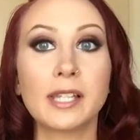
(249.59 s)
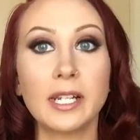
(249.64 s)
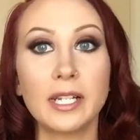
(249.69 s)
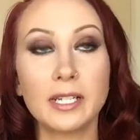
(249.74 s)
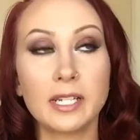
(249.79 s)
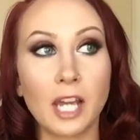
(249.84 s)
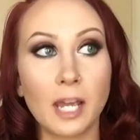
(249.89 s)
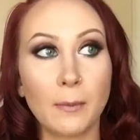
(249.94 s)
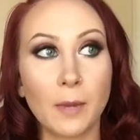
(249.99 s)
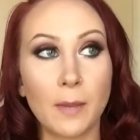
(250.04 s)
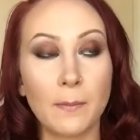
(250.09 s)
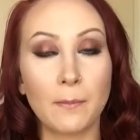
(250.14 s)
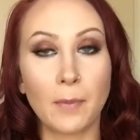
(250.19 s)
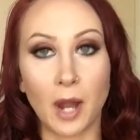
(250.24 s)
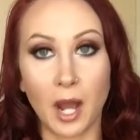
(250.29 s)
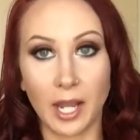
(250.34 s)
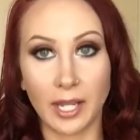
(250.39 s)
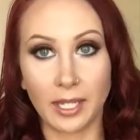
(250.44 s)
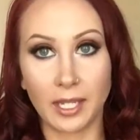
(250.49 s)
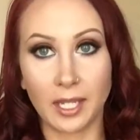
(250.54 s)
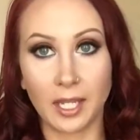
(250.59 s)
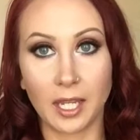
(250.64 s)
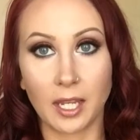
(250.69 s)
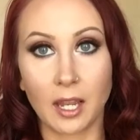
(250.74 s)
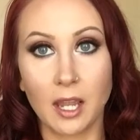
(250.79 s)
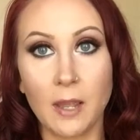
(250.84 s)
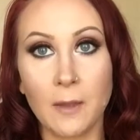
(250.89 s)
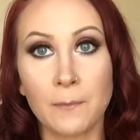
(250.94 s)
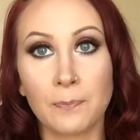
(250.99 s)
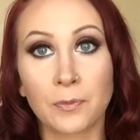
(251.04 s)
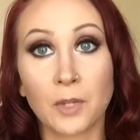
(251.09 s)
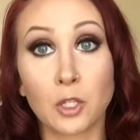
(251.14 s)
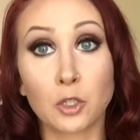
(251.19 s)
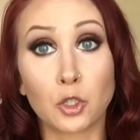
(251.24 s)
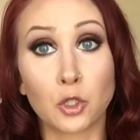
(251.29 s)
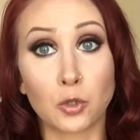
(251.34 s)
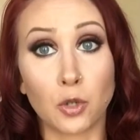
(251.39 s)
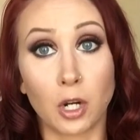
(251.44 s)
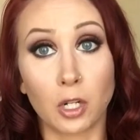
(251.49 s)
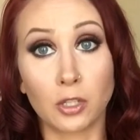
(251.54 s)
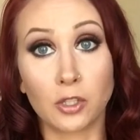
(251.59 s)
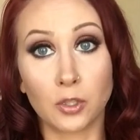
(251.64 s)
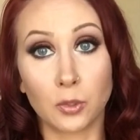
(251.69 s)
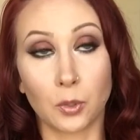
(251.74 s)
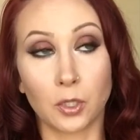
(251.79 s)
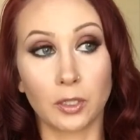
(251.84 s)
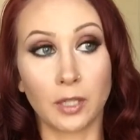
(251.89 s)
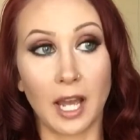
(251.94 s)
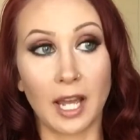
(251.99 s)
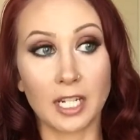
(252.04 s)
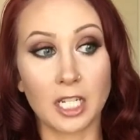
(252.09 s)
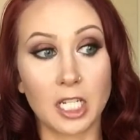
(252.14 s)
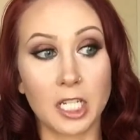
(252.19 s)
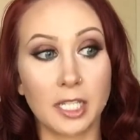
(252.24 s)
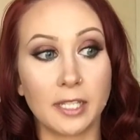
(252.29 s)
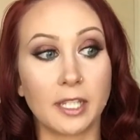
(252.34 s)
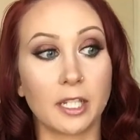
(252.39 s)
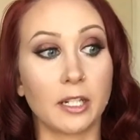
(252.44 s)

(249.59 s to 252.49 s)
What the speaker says: Anytime I'm buying drugstore lashes,